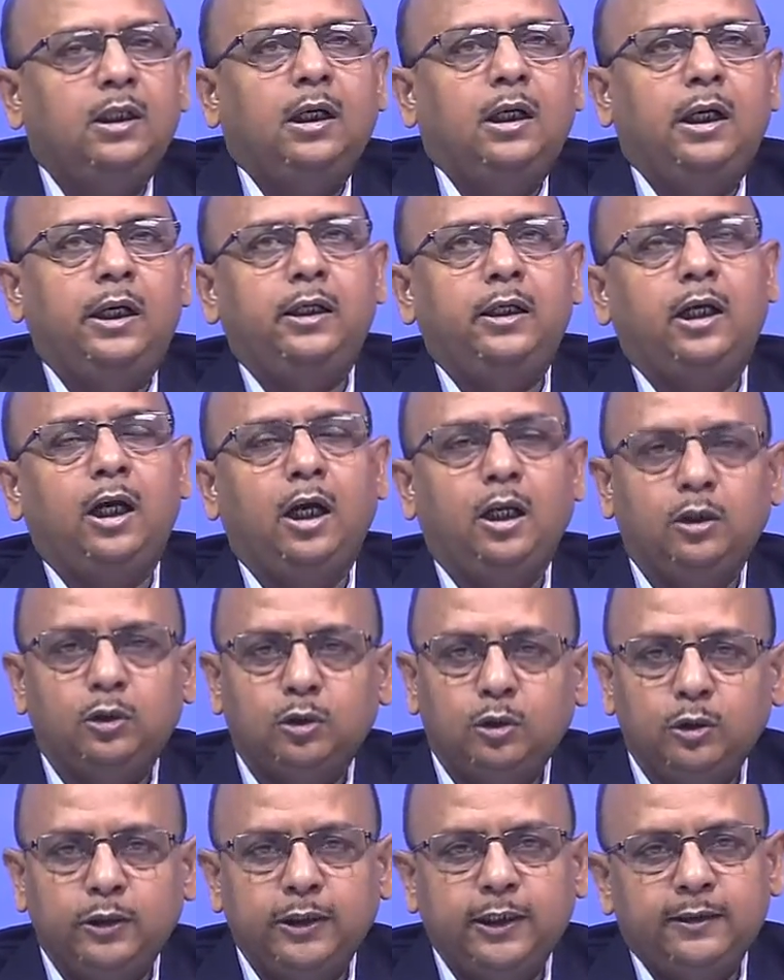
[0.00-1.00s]
and
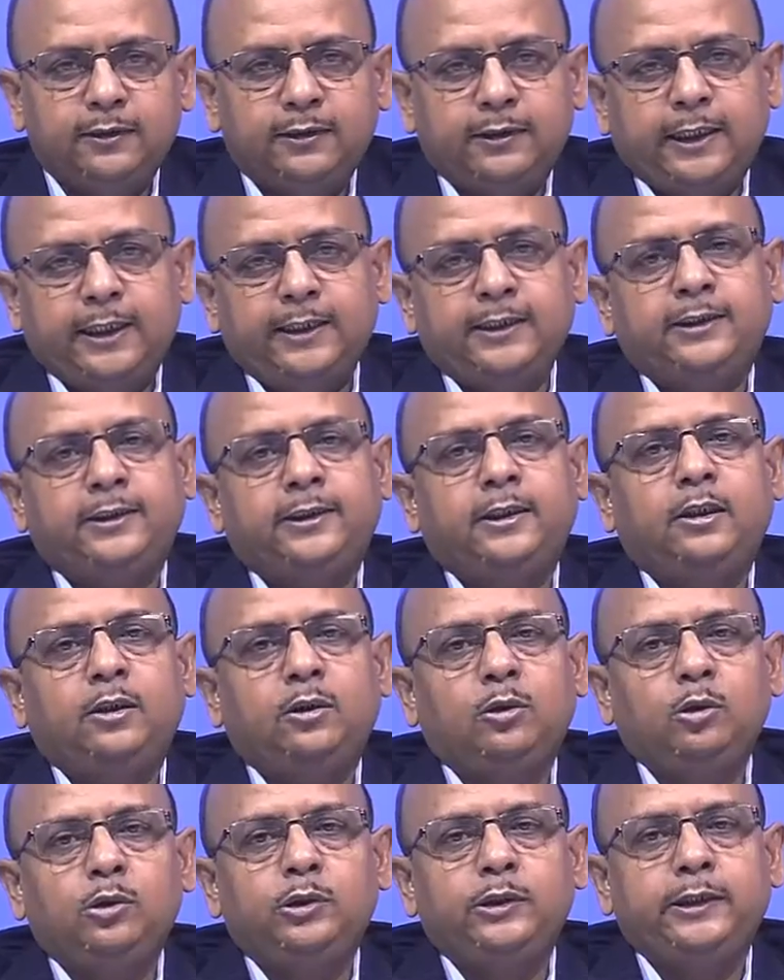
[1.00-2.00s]
also there are statistical
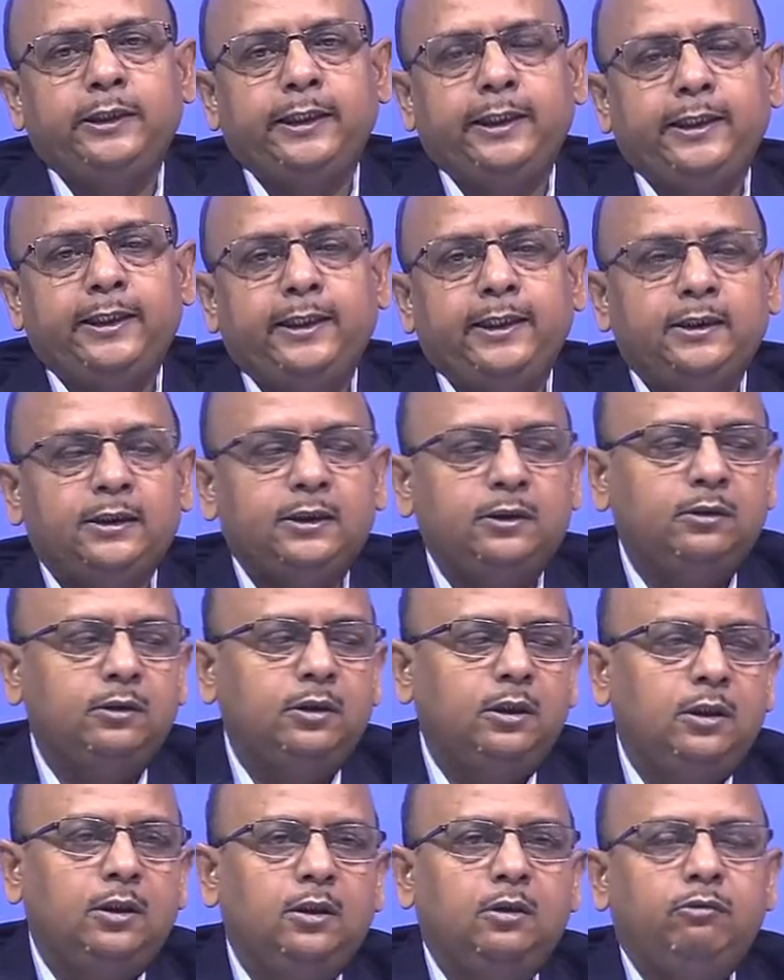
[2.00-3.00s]
tools and techniques
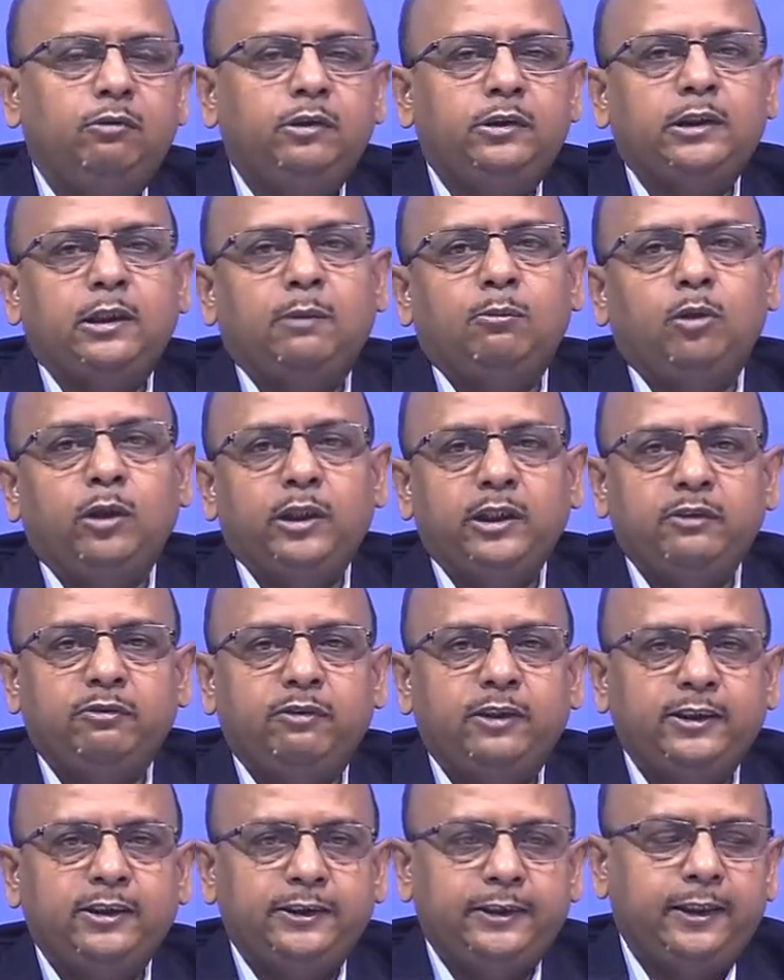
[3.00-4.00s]
which are more
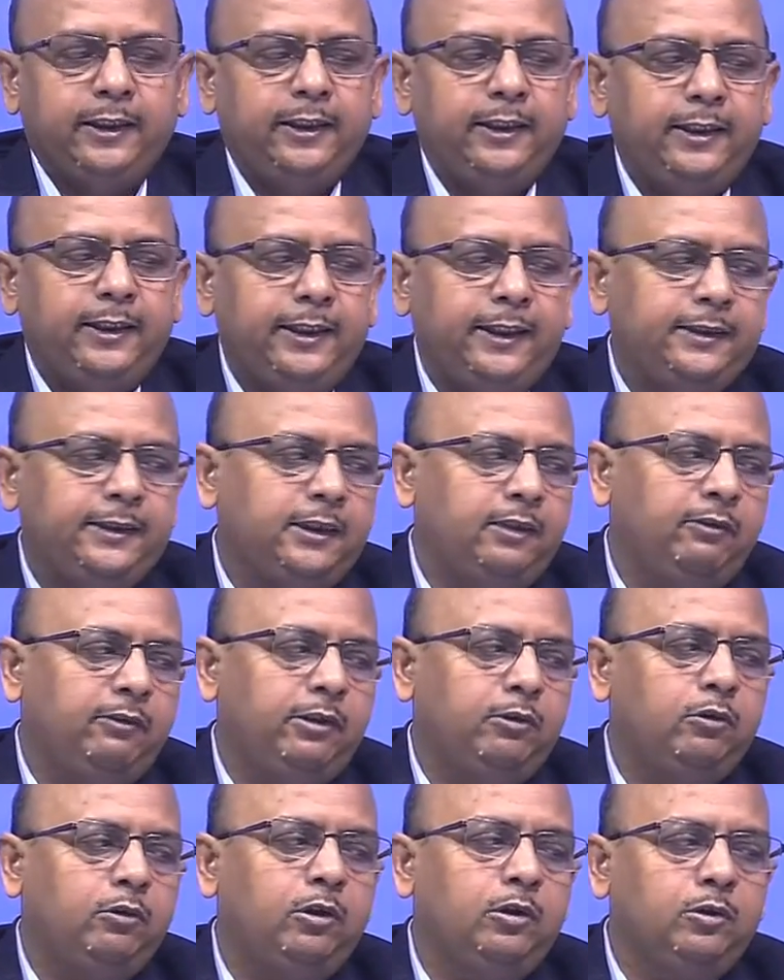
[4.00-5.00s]
inferential in nature, where you
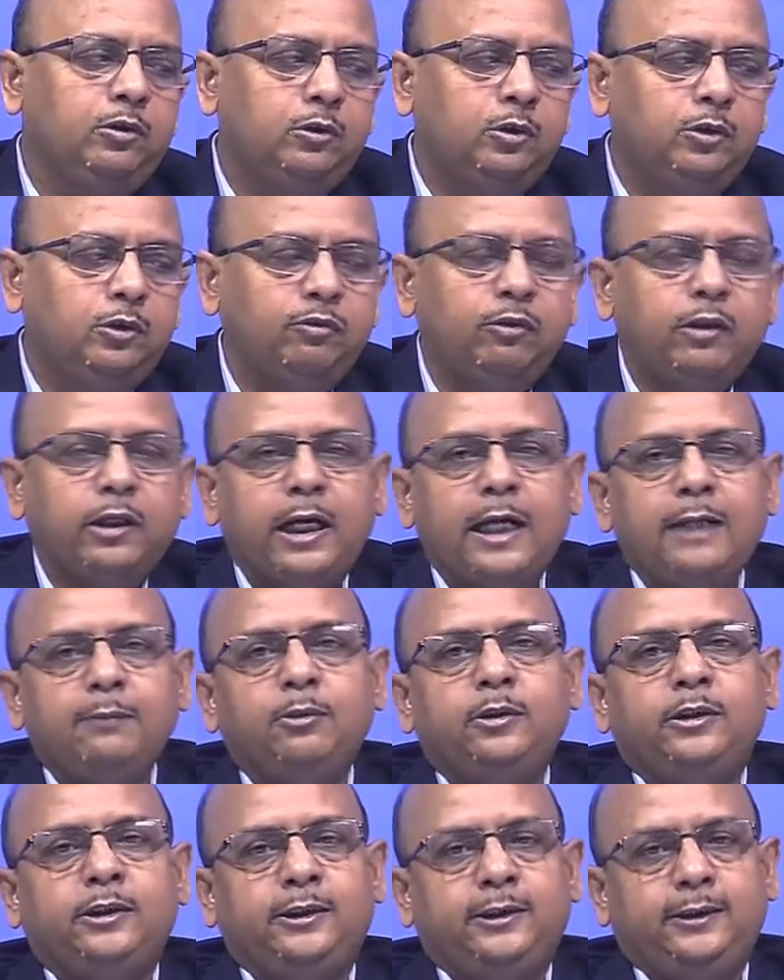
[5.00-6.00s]
are going to go for
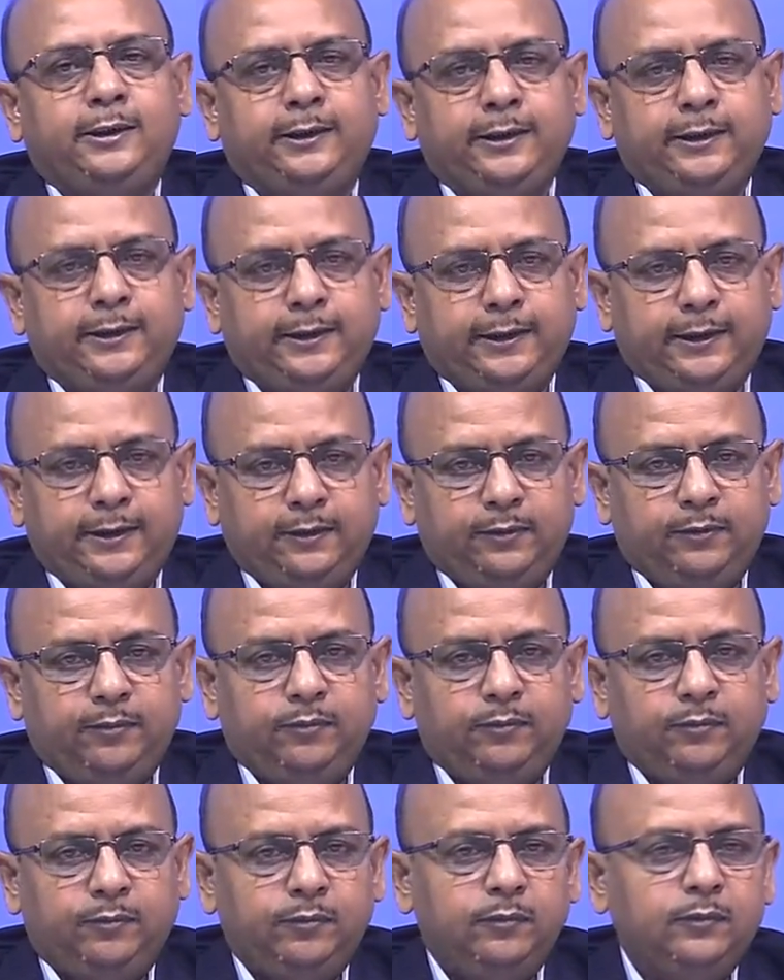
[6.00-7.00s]
hypothesis testing,
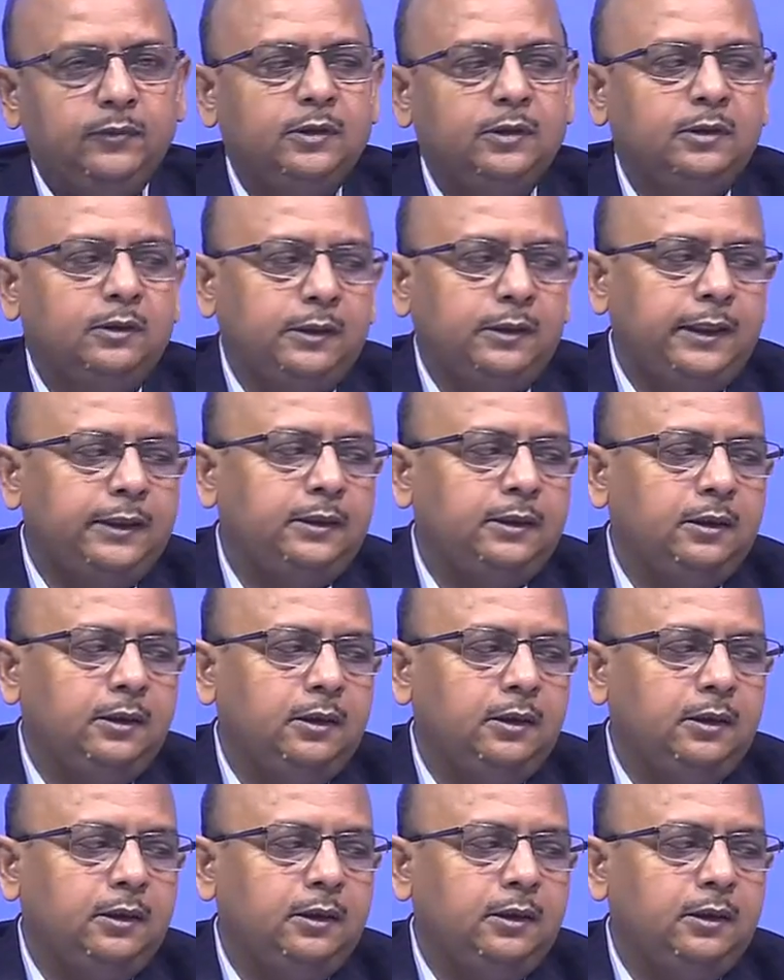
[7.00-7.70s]
right.